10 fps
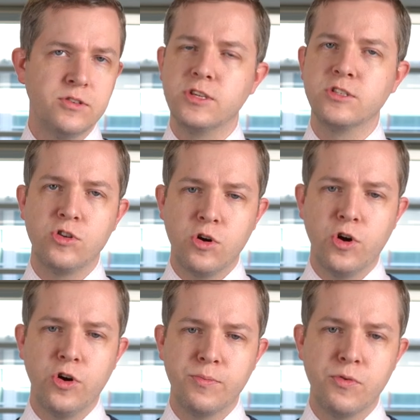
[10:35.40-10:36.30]
Those things are not
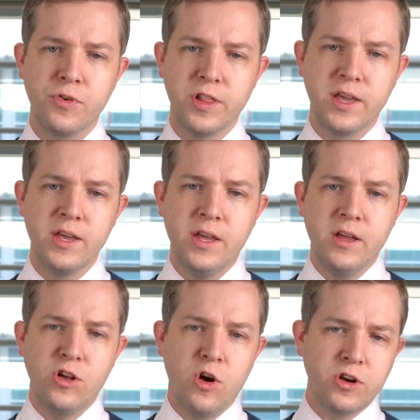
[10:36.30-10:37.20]
codable really.
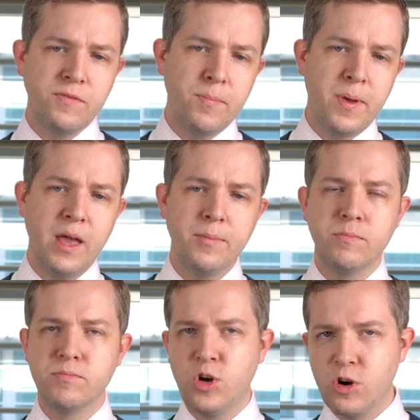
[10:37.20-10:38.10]
Cognitive
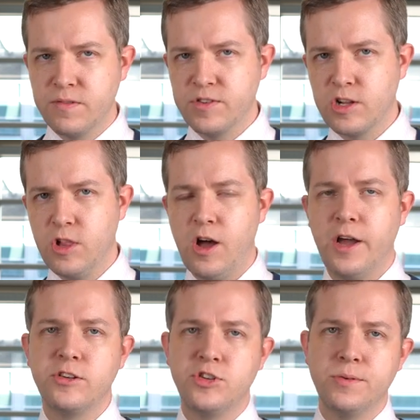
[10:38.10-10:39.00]
impairment, cognitive
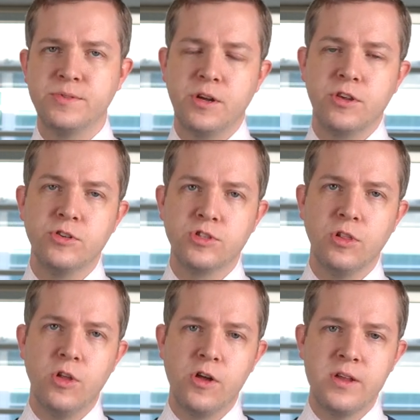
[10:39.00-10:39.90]
decline are terms that are used a
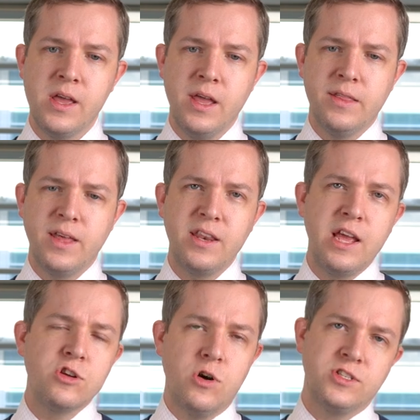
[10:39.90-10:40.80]
lot. They
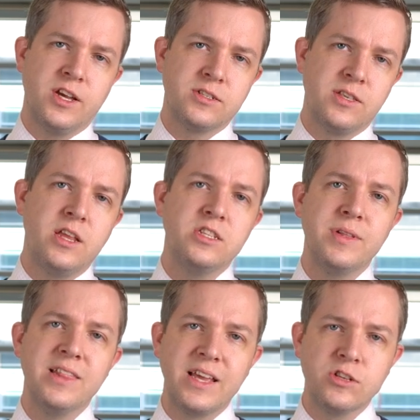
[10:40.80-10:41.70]
need context, they need to
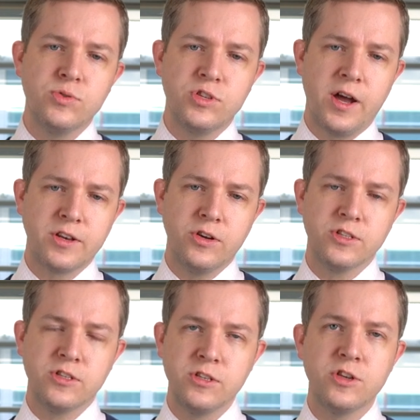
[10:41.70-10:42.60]
be linked to a
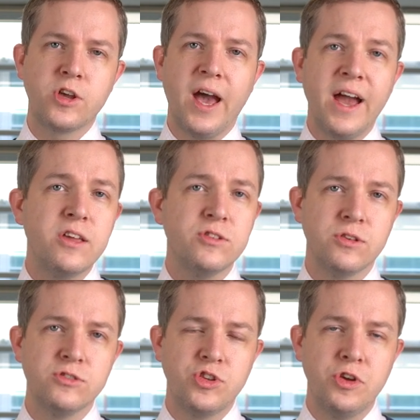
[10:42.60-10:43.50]
diagnosis. It's okay to use
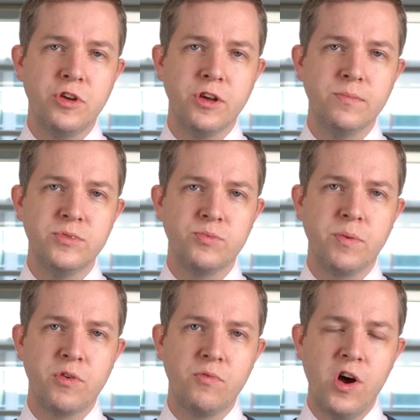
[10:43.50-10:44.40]
those terms
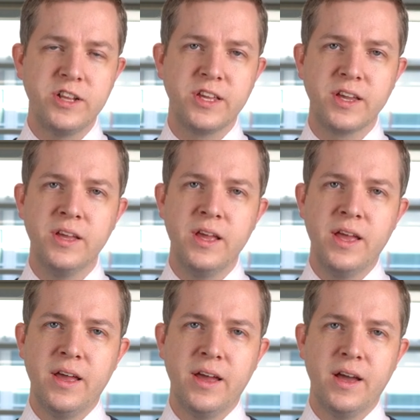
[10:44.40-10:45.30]
when we're writing,
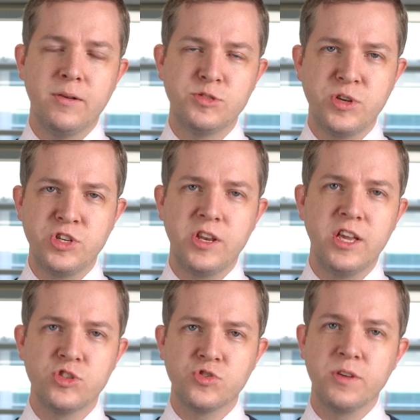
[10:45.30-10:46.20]
uh, especially in
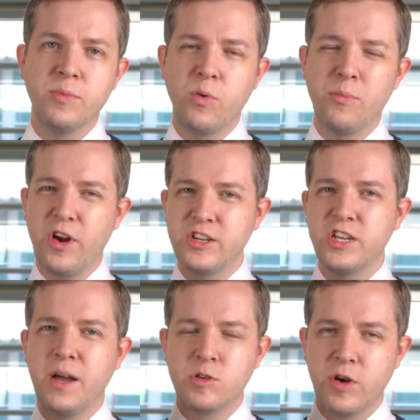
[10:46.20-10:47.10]
history, but when we're
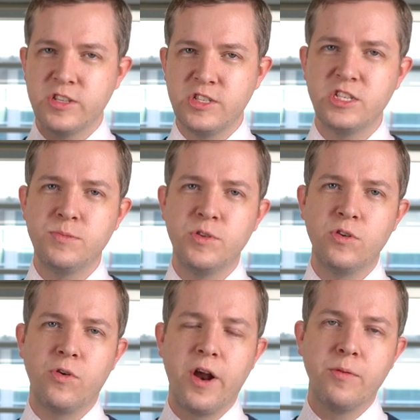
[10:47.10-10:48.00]
actually coming to our
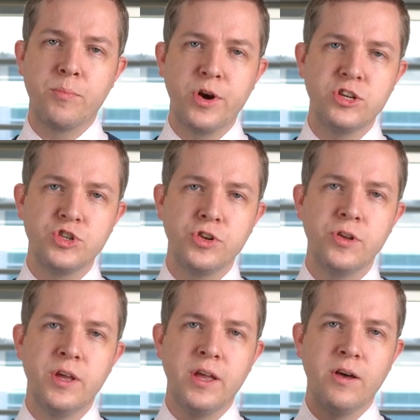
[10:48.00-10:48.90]
assessment or our
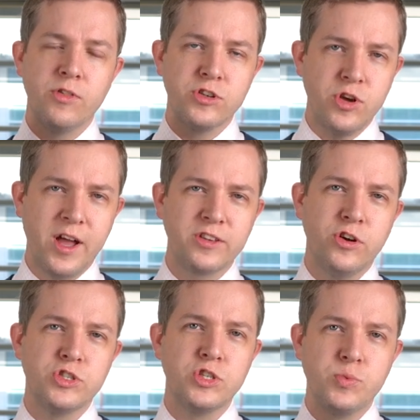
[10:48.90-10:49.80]
impression or the
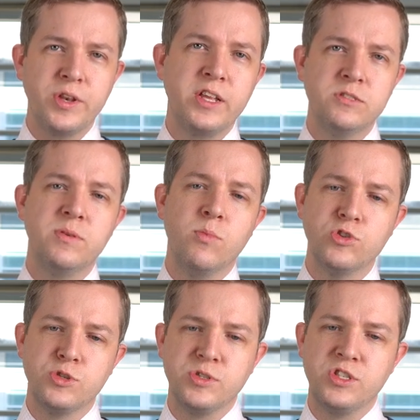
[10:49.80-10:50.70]
diagnosis, we need to be
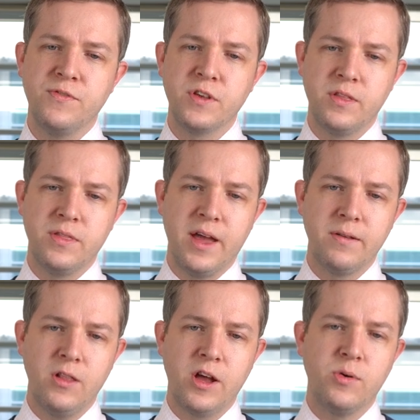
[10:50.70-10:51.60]
more specific than
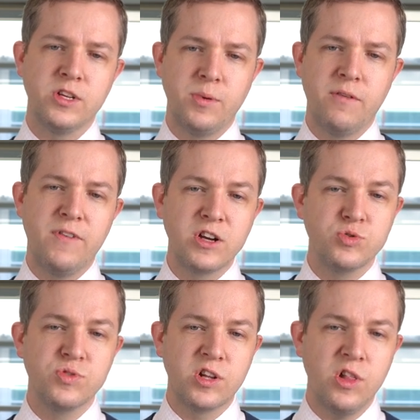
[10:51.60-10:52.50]
that. Likewise about
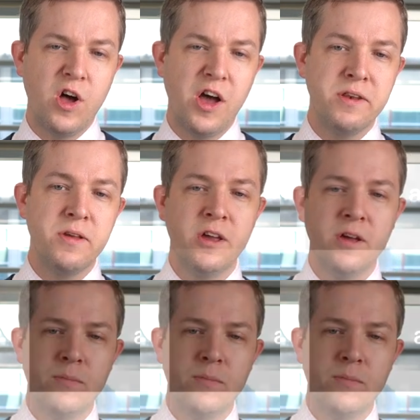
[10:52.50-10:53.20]
functional decline,